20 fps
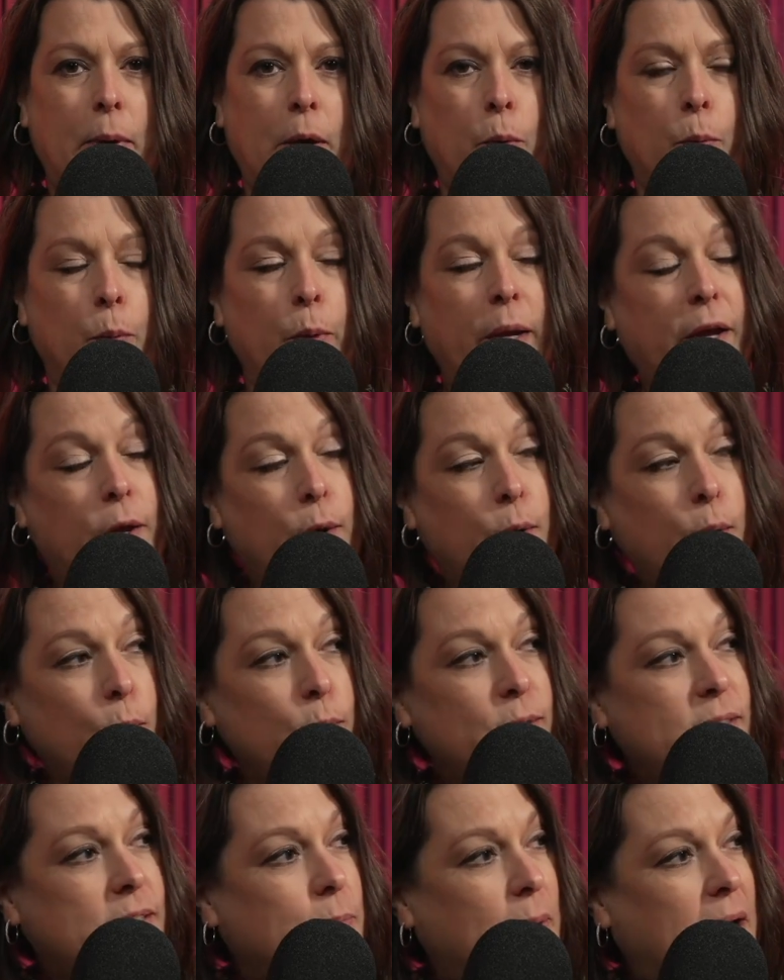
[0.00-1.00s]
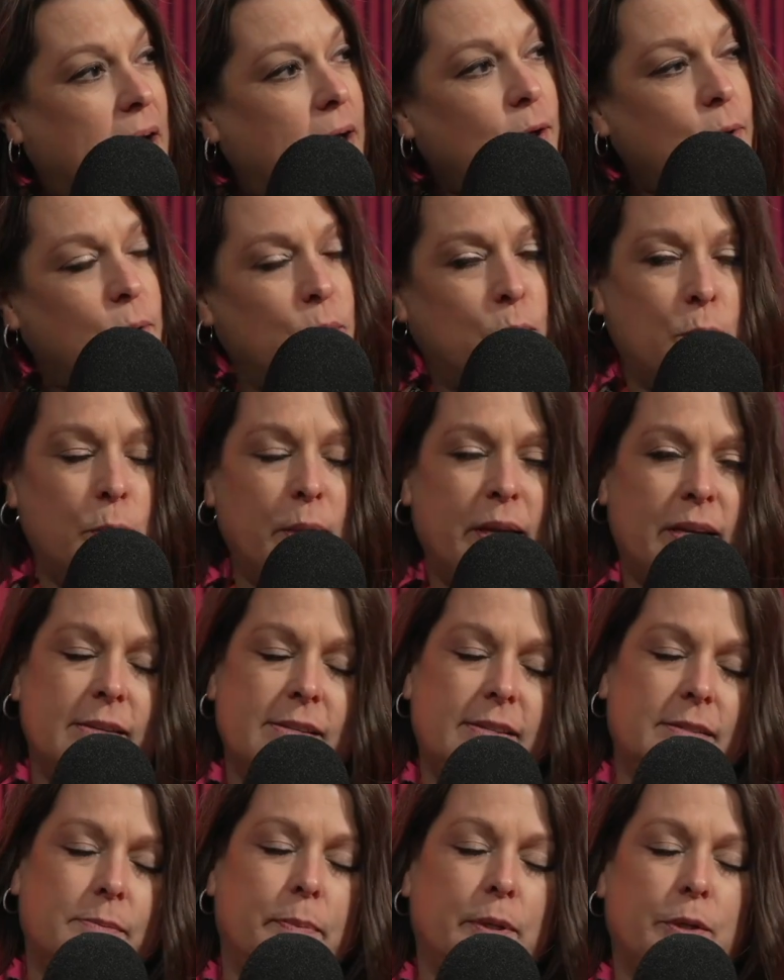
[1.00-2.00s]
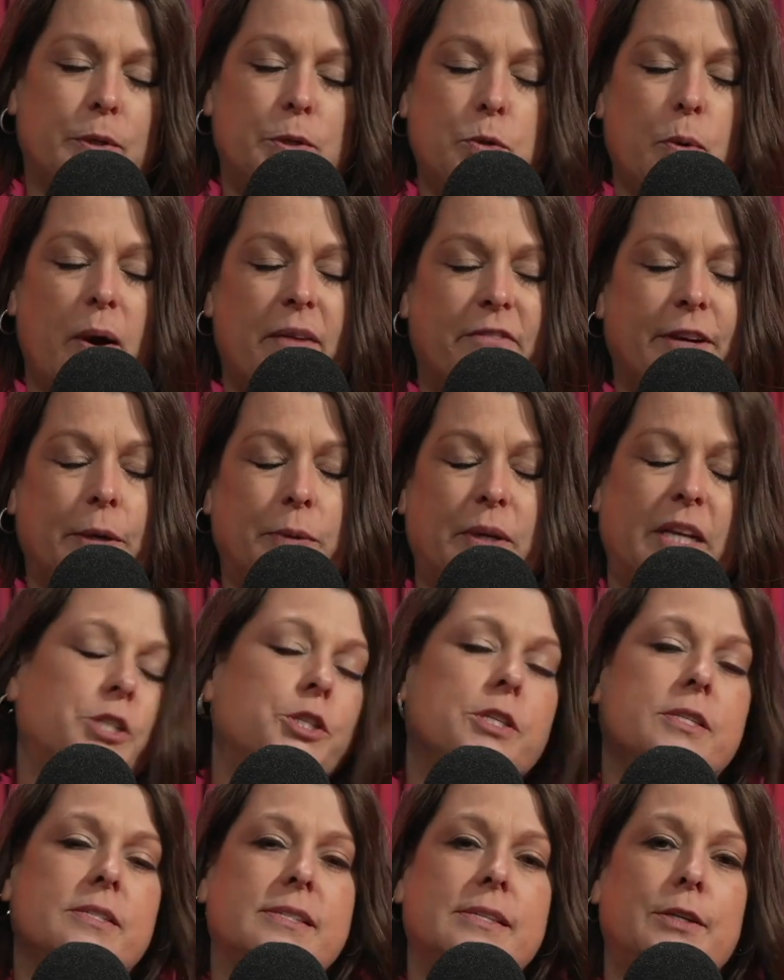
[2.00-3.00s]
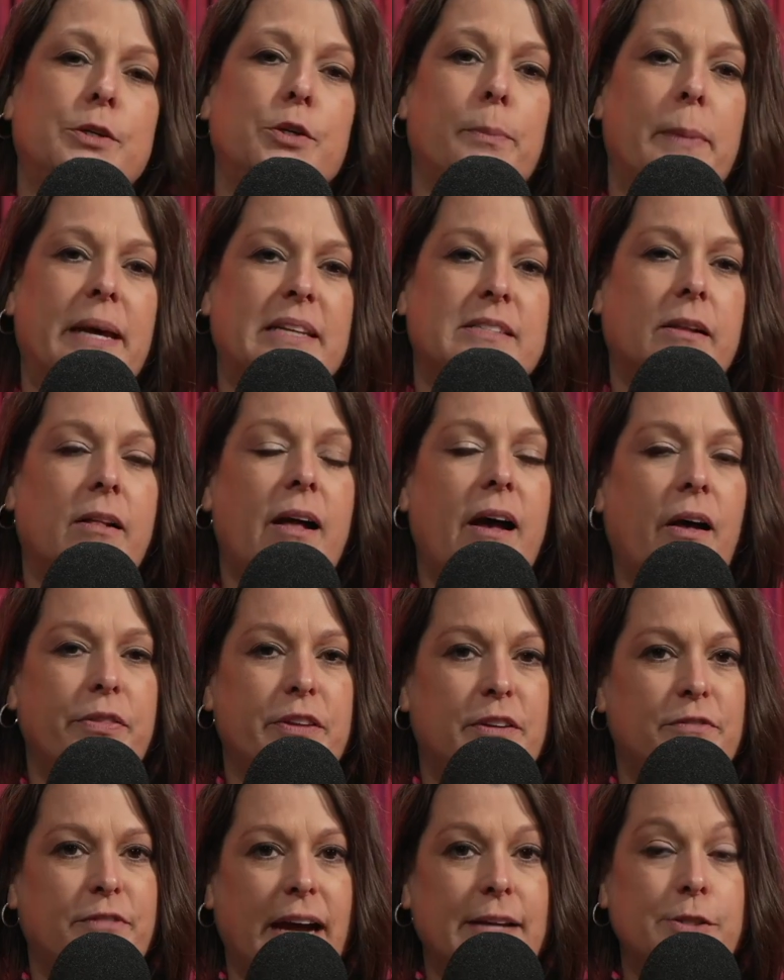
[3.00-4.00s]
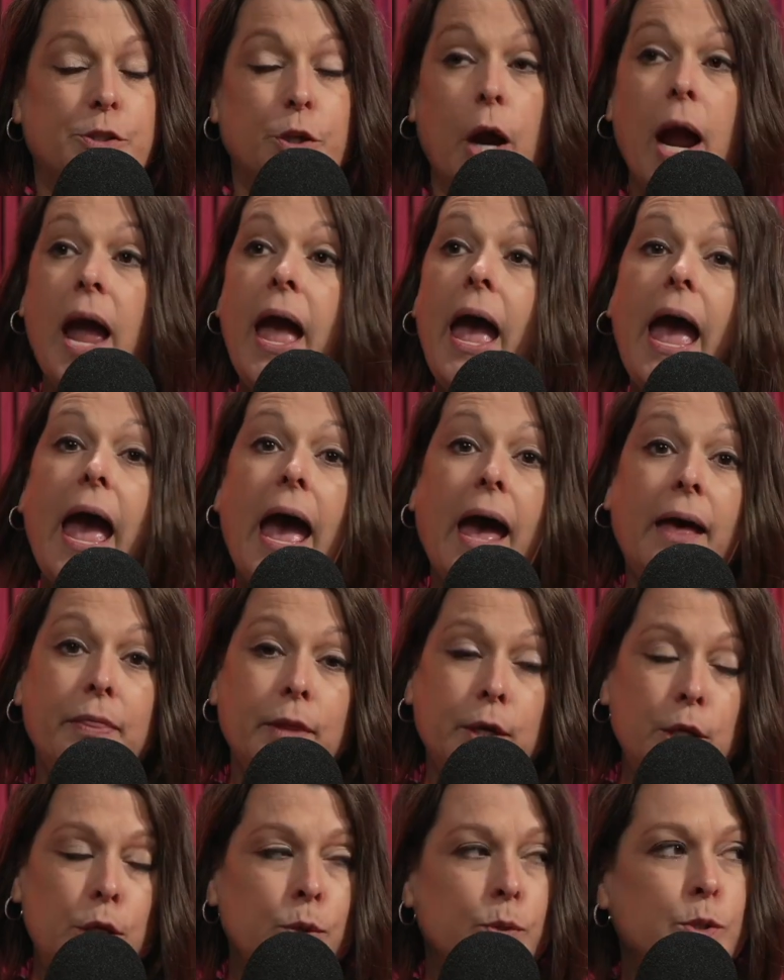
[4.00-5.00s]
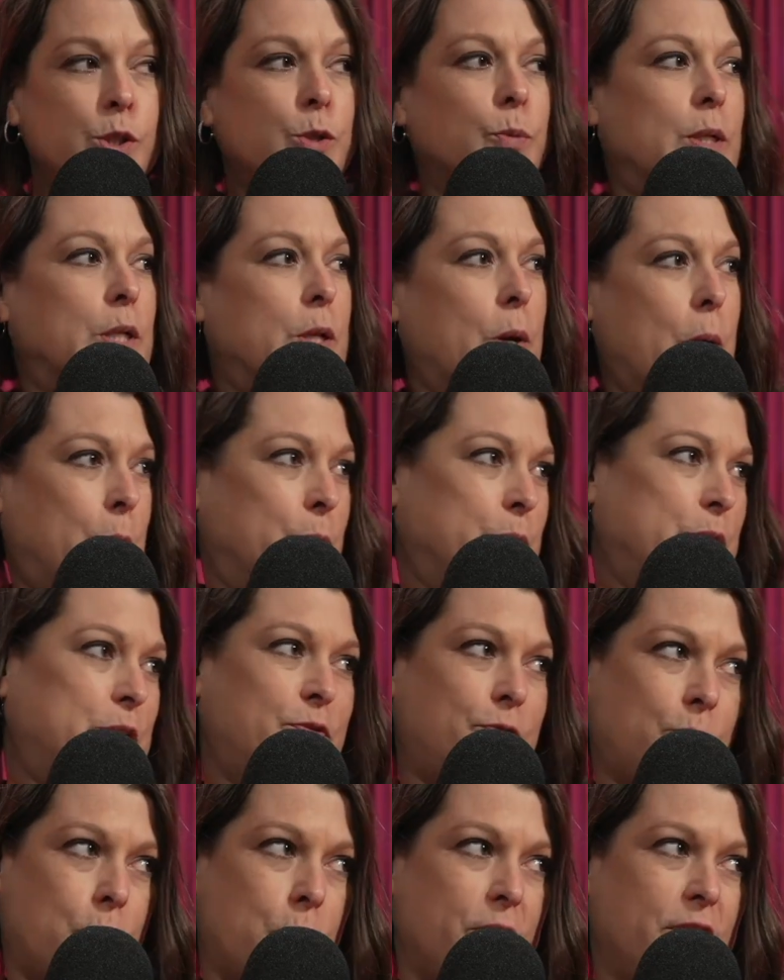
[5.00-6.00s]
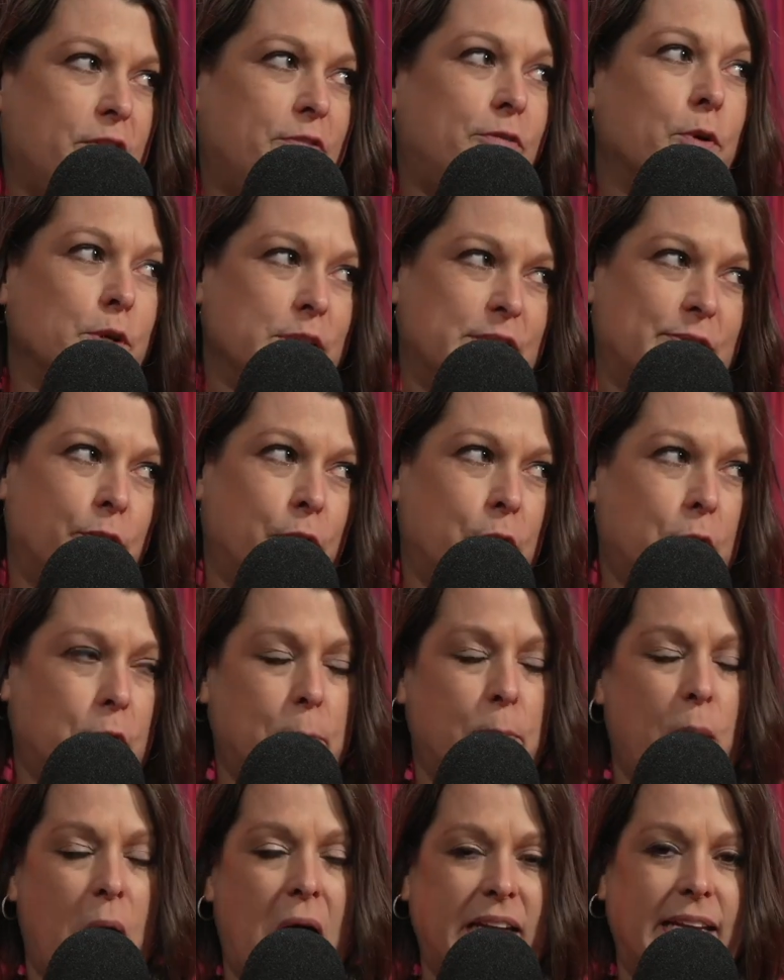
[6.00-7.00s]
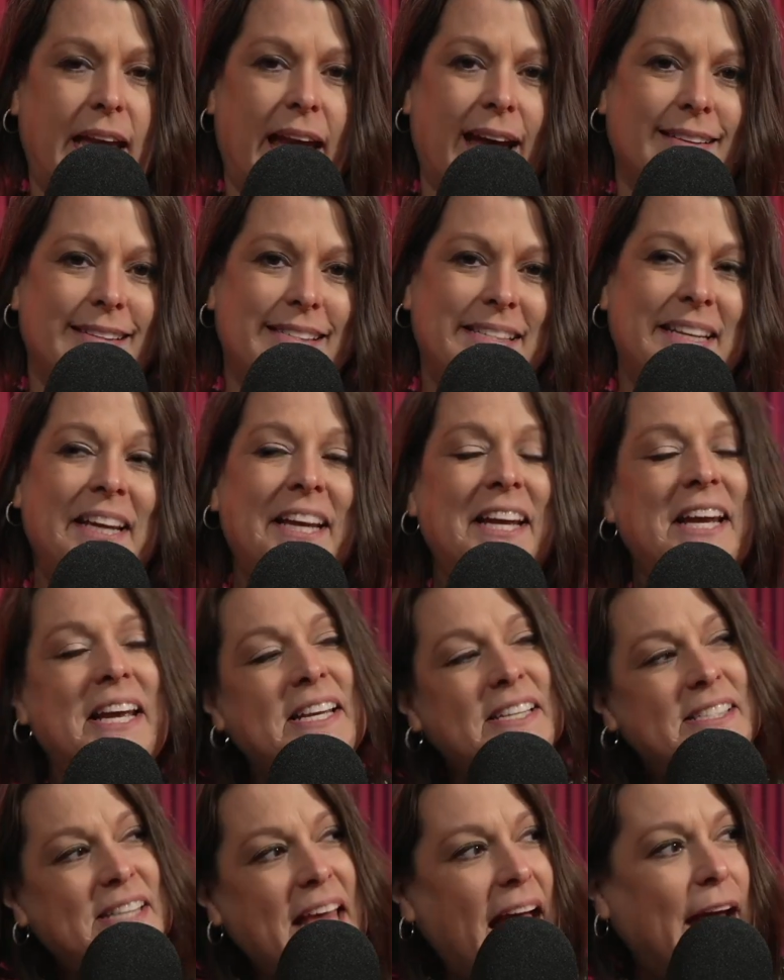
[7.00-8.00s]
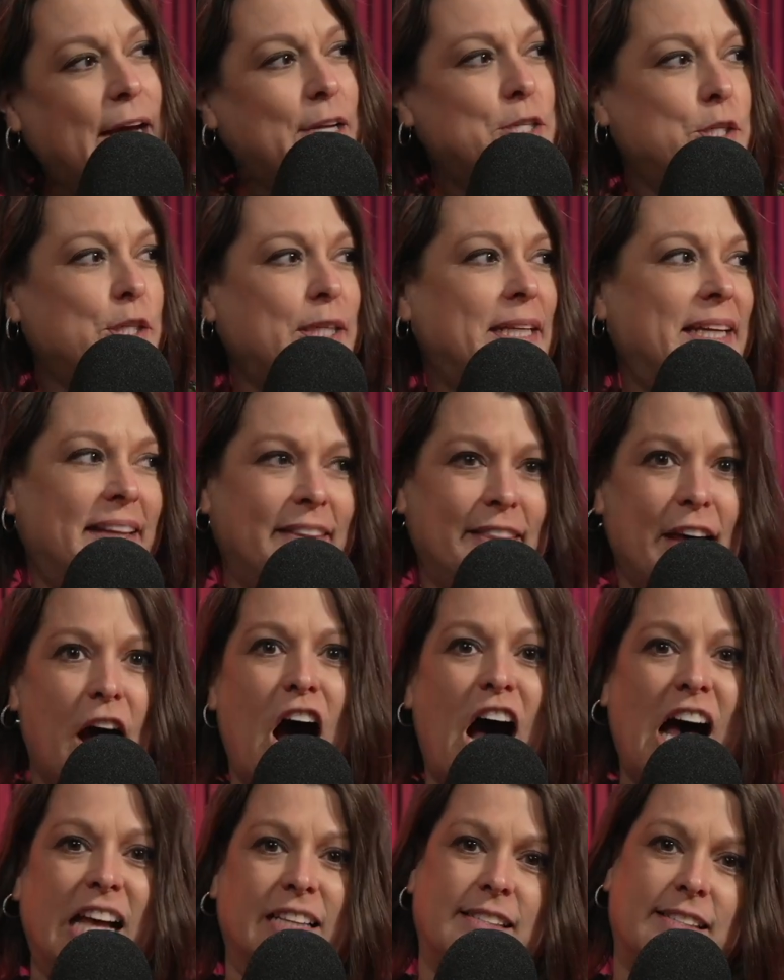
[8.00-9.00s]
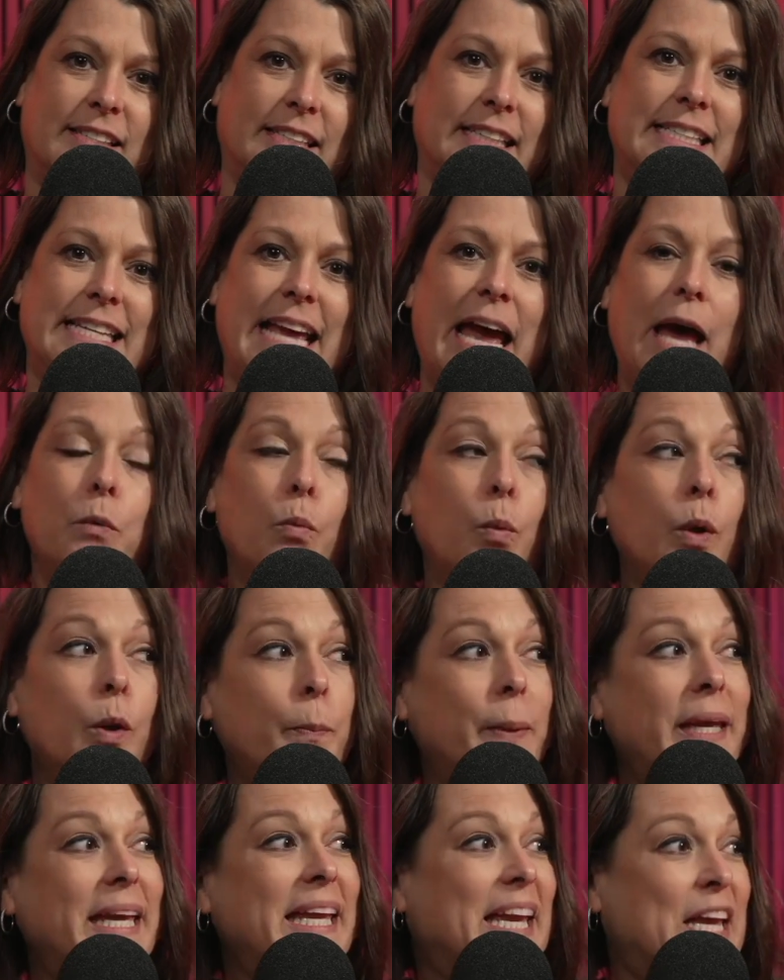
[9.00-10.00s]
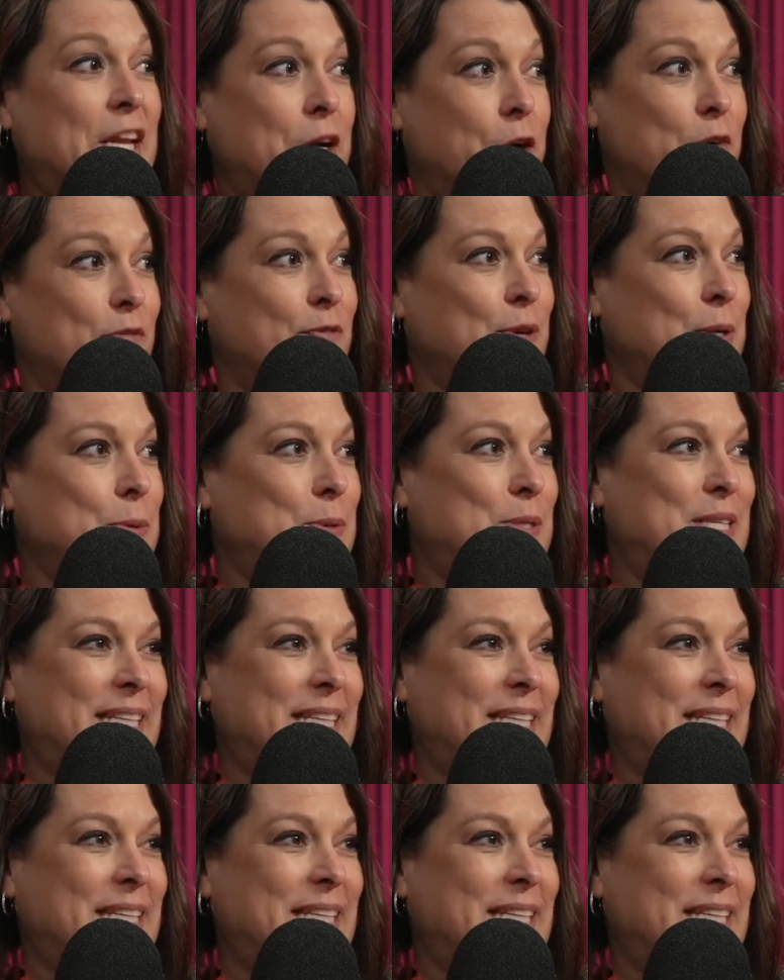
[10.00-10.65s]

Rick Gertsema, who is Miller-Dwan Foundation's senior mental health advisor and the usual host for the Force for Good podcast, is actually in the hot seat and will be interviewed